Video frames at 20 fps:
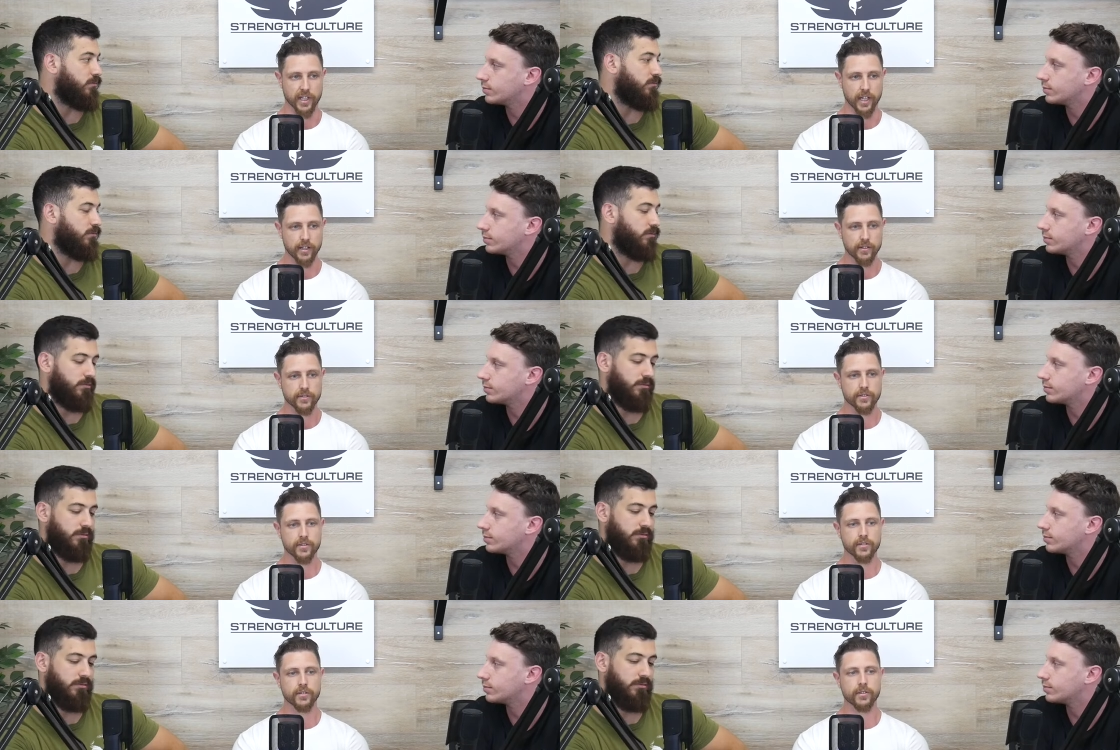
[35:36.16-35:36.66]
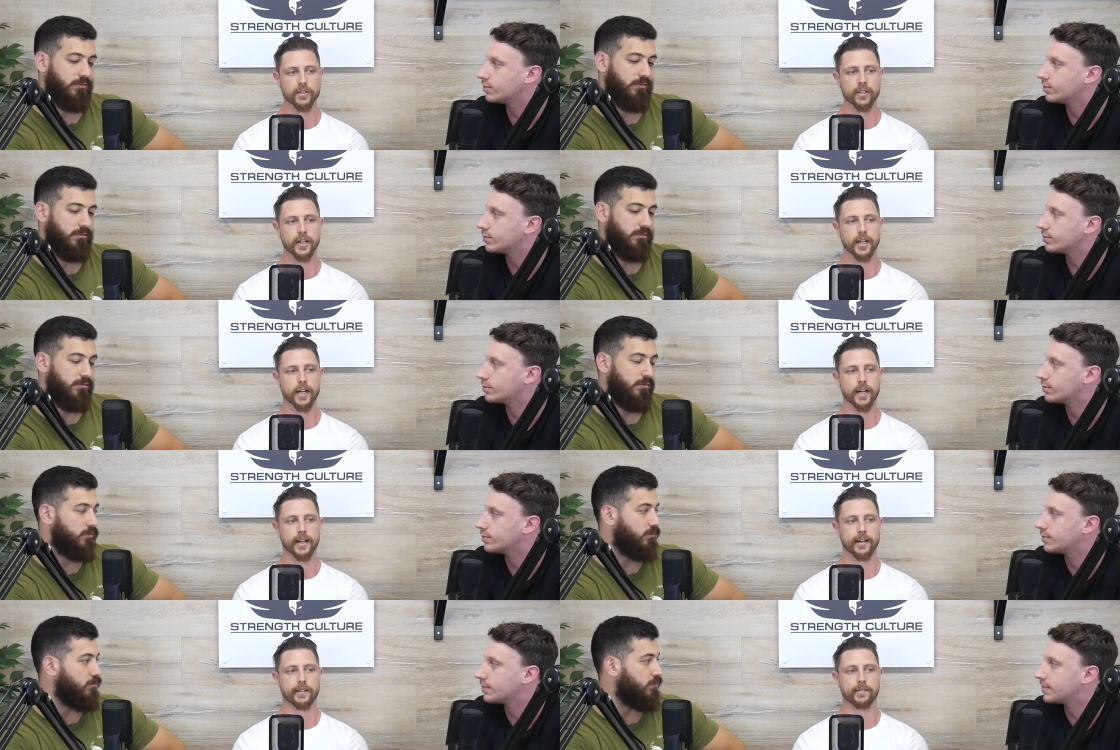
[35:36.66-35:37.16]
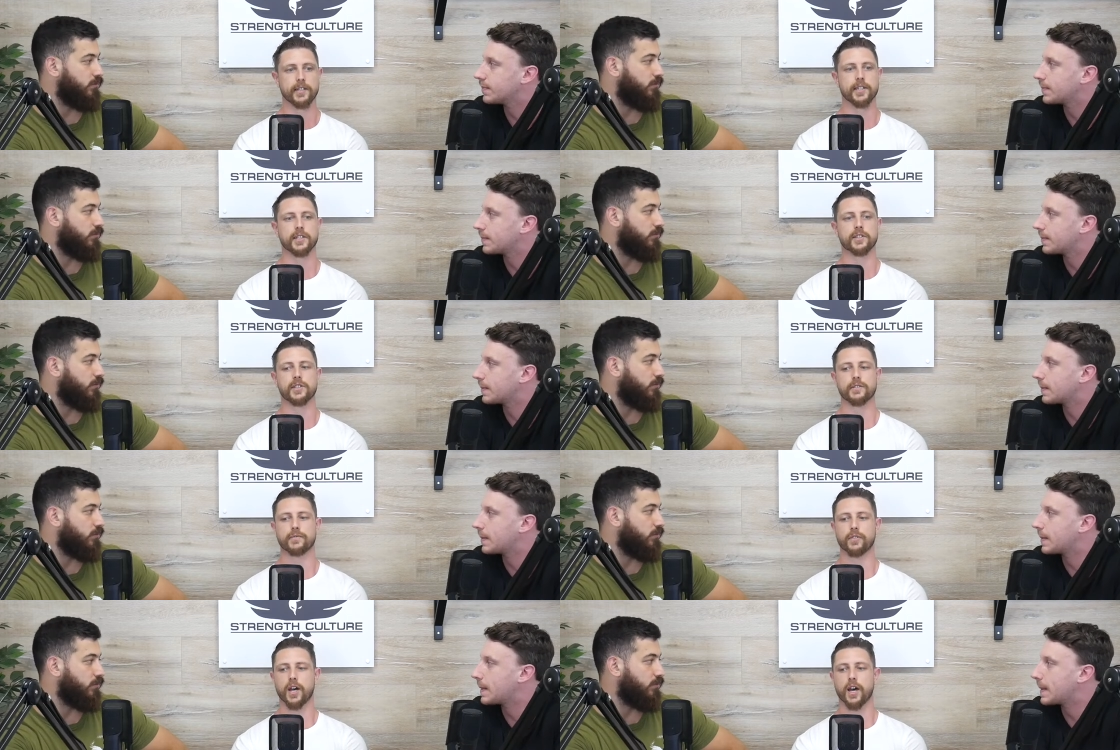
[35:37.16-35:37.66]
Speaker 1: sets uh,
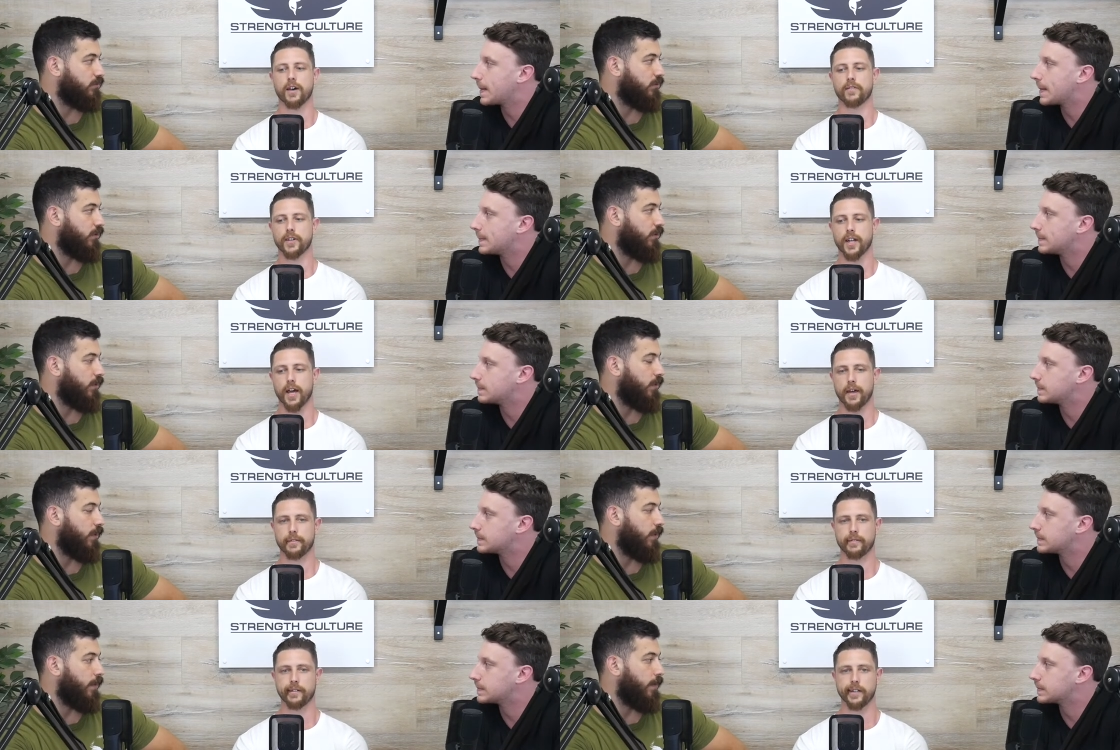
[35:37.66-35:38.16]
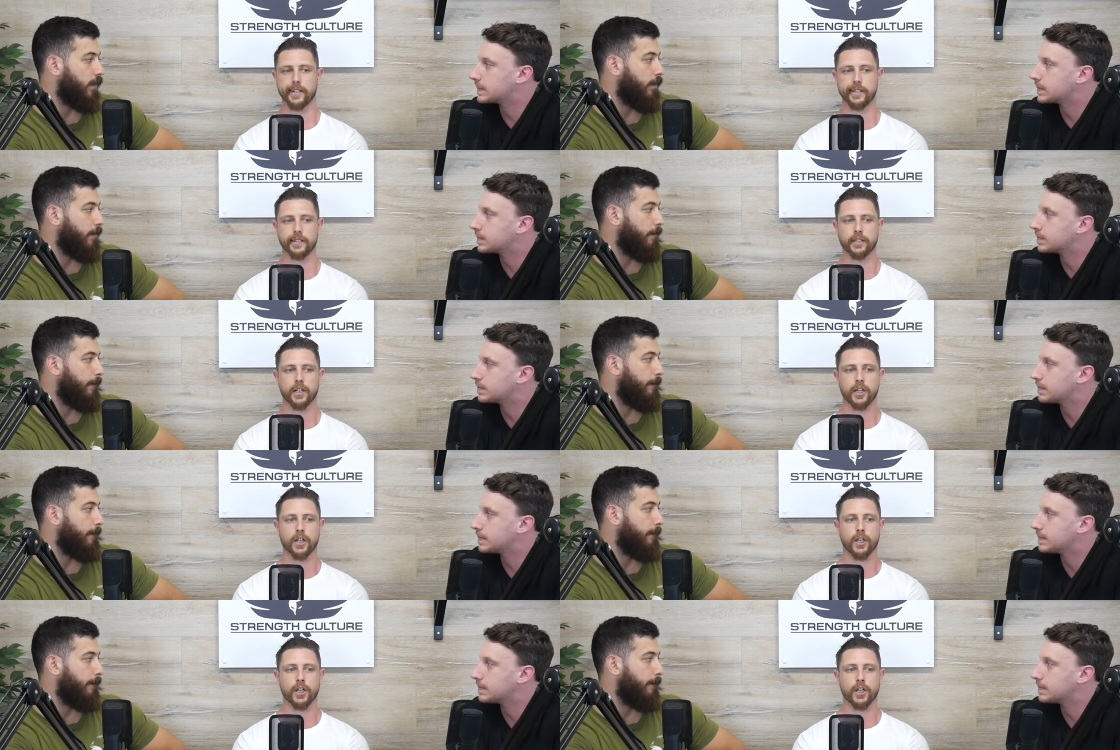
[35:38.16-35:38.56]
is if I have an athlete